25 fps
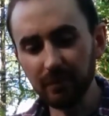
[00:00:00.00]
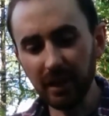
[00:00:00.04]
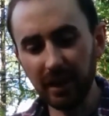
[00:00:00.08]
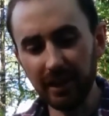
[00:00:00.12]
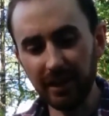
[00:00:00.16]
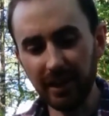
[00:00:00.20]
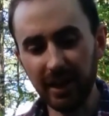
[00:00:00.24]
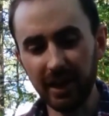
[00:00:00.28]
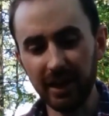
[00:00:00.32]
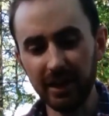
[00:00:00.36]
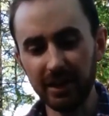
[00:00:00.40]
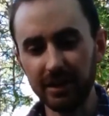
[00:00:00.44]

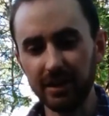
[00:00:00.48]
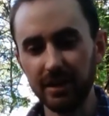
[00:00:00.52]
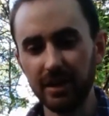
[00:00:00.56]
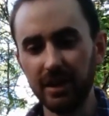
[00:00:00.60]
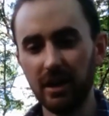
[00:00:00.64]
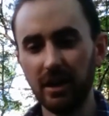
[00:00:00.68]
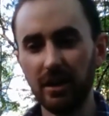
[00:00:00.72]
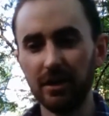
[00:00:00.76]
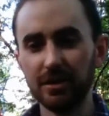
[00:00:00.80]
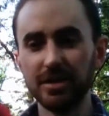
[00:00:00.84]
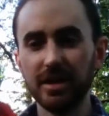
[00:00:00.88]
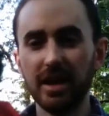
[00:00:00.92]
and then
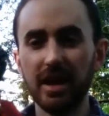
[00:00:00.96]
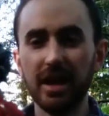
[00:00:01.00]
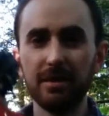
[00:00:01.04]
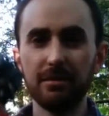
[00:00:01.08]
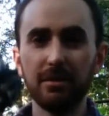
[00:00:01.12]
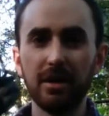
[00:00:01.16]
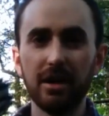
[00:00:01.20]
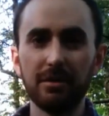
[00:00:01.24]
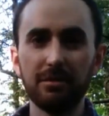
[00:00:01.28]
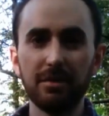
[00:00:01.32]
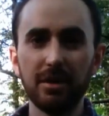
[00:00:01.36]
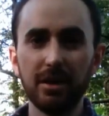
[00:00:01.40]
I'll tie
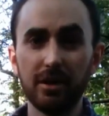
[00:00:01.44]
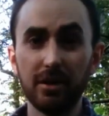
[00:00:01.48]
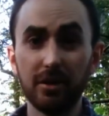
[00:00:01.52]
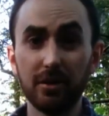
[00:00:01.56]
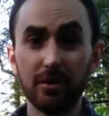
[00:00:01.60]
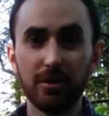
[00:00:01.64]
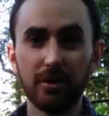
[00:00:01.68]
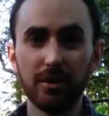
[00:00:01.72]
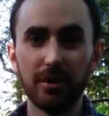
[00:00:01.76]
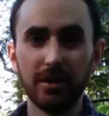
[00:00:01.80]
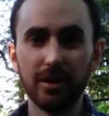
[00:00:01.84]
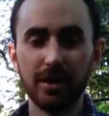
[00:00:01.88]
my
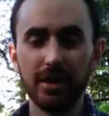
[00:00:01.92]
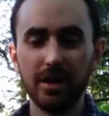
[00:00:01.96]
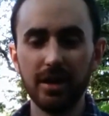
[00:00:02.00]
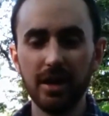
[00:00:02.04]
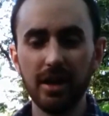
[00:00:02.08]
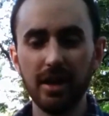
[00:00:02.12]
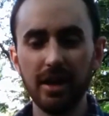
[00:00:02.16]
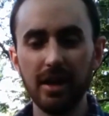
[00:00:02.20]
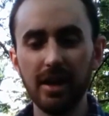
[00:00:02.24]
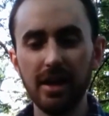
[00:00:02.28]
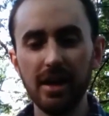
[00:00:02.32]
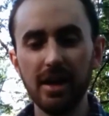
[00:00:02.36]
paracord
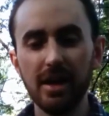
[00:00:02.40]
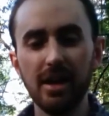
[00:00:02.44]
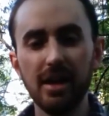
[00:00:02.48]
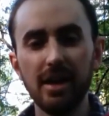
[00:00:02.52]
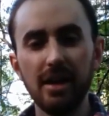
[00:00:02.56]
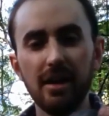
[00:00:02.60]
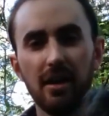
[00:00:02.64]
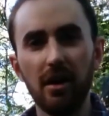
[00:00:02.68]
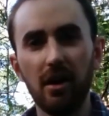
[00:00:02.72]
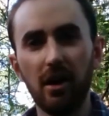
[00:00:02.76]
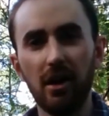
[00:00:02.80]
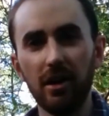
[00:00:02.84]

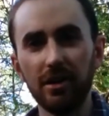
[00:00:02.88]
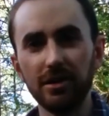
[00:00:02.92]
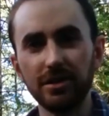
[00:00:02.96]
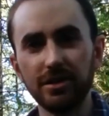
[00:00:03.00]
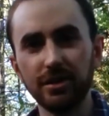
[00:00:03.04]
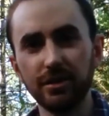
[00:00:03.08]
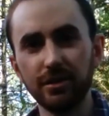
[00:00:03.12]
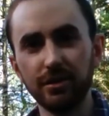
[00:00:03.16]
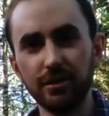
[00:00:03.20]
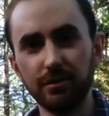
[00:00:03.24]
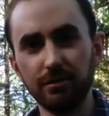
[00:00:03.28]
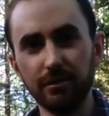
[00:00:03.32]

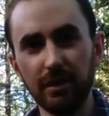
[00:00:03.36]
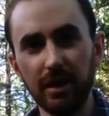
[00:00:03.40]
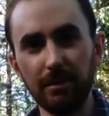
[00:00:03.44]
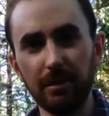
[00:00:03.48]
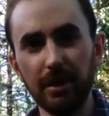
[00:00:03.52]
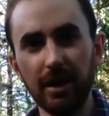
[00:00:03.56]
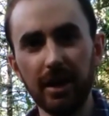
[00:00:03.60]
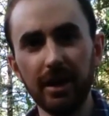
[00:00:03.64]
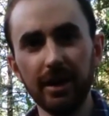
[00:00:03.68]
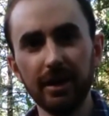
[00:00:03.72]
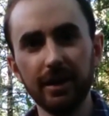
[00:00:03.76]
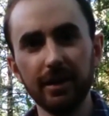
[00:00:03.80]
onto my
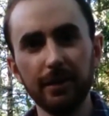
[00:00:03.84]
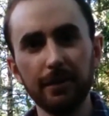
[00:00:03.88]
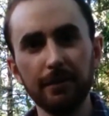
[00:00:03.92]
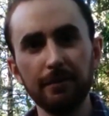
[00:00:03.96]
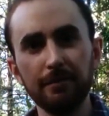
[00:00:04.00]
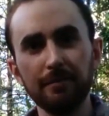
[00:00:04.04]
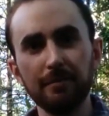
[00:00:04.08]
bag.